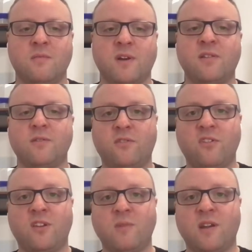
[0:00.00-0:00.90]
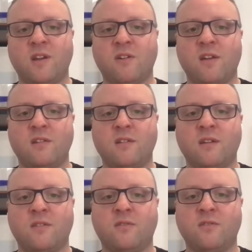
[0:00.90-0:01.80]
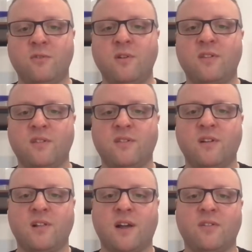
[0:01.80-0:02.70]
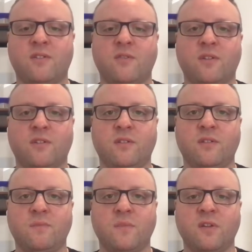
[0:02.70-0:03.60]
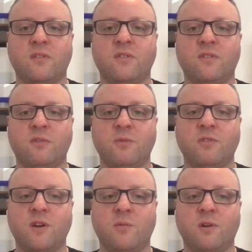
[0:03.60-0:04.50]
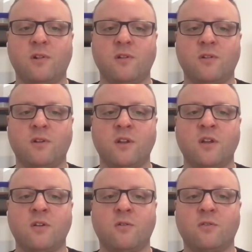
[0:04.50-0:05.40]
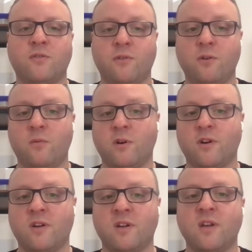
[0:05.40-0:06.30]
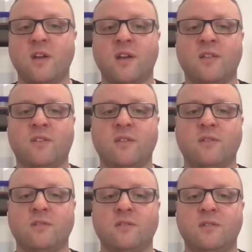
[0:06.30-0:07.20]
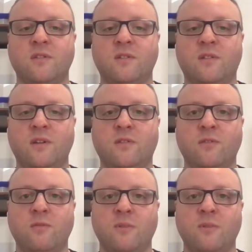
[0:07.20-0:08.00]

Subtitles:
My solution can be integrated into new and existing cloud services to distribute their workload or defer work until CO2